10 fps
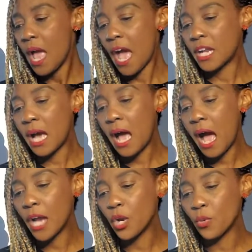"At a
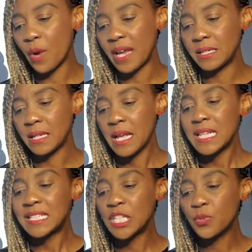higher rate,
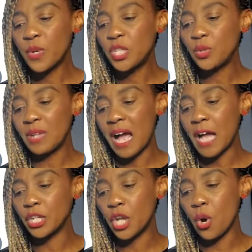since we do
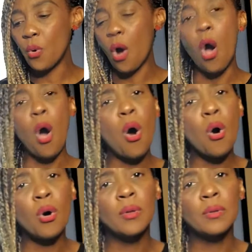not know
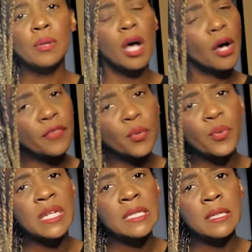all of the
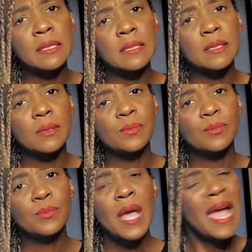reasons."
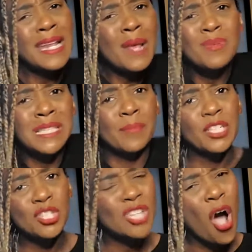And he was
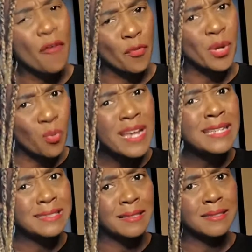simply just offering
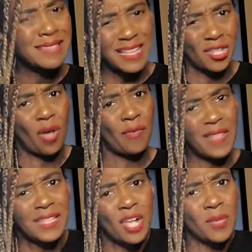reasons.
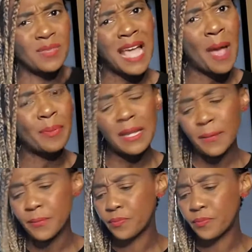That's all that was happening.